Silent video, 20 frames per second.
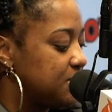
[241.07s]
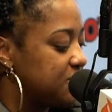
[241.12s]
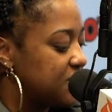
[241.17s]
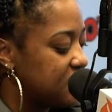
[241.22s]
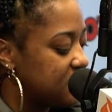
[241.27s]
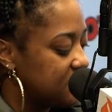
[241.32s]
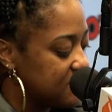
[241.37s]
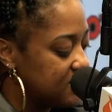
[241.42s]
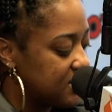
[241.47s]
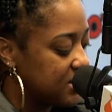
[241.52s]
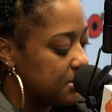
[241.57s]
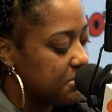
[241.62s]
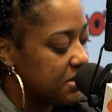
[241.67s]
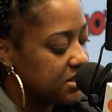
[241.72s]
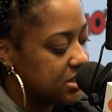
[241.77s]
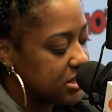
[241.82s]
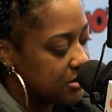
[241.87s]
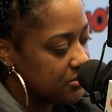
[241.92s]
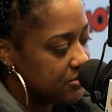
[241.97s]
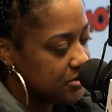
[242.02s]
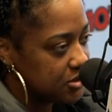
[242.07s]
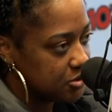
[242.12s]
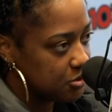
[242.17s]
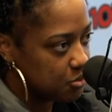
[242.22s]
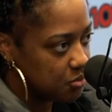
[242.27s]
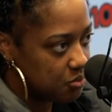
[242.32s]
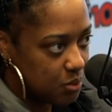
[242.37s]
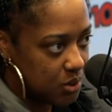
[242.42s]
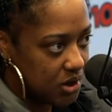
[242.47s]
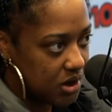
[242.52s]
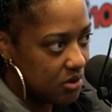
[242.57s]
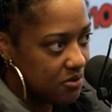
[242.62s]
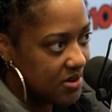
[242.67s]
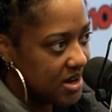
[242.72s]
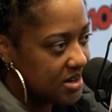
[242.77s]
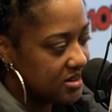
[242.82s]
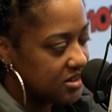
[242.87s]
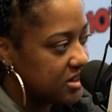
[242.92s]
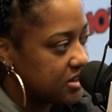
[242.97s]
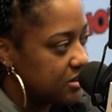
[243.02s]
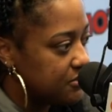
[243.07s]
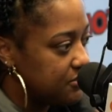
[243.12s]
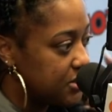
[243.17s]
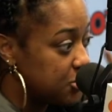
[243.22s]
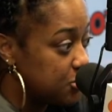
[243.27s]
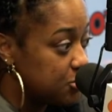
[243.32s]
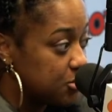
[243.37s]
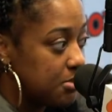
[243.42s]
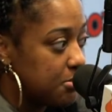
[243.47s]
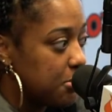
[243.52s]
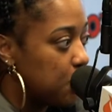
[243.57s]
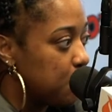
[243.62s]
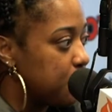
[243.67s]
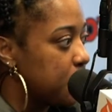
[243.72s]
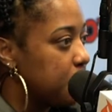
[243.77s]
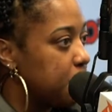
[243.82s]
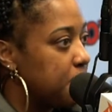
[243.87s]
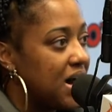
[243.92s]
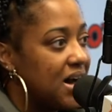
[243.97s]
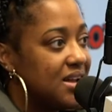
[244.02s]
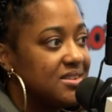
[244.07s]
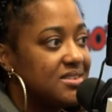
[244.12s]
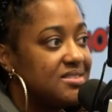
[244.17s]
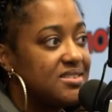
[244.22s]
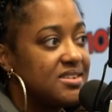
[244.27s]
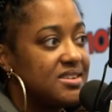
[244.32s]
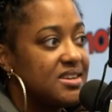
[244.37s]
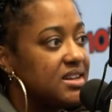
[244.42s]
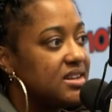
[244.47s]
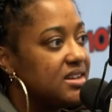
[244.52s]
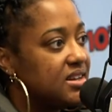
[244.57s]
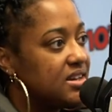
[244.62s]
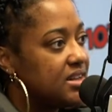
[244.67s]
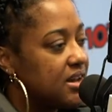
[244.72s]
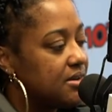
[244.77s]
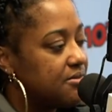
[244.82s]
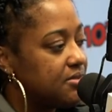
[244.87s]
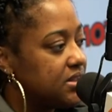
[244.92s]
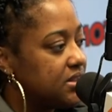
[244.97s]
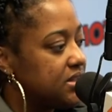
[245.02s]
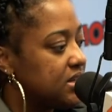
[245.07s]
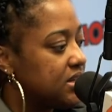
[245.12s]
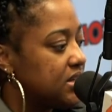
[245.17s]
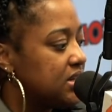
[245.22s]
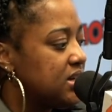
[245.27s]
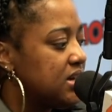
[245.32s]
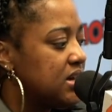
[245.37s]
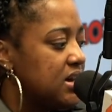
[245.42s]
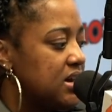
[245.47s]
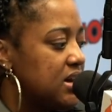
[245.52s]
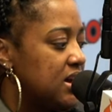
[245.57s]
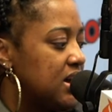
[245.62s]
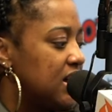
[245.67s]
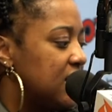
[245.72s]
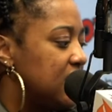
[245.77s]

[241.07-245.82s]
So I just look at myself as a well-rounded individual. I'm open-minded to any and everything. Right.